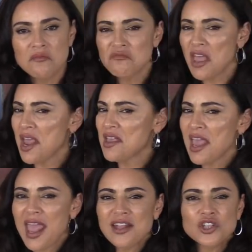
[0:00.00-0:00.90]
They
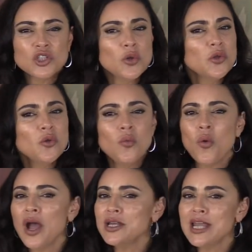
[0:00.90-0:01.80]
can't show you
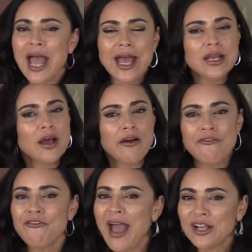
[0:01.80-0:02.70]
one data,
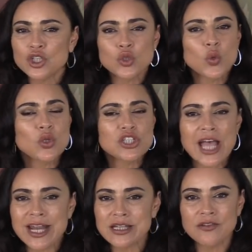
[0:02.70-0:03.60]
factual,
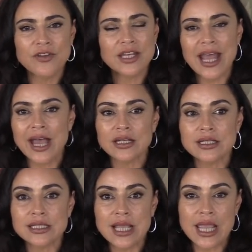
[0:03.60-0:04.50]
scientific data
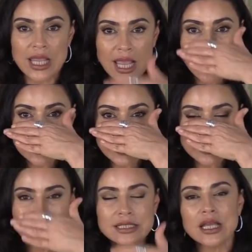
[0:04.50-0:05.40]
saying
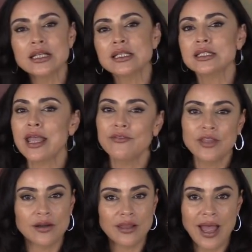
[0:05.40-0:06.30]
this is going to save
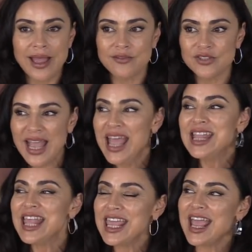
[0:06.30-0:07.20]
their lives.
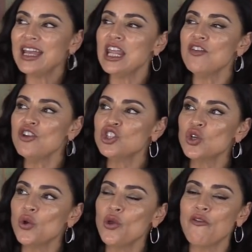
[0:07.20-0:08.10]
They can't even
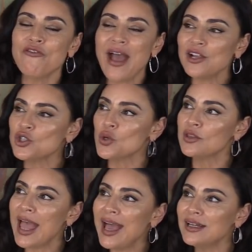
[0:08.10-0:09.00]
show you a factual
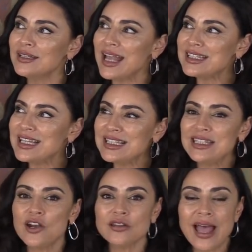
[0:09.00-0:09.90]
data that says
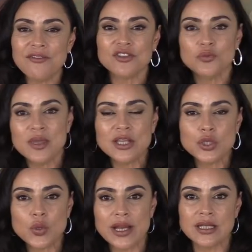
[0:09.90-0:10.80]
their life is being
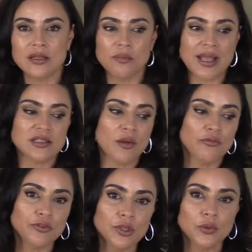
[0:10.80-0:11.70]
threatened by some
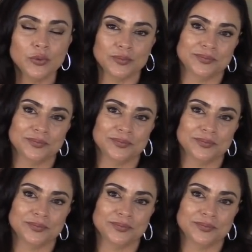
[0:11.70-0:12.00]
flu.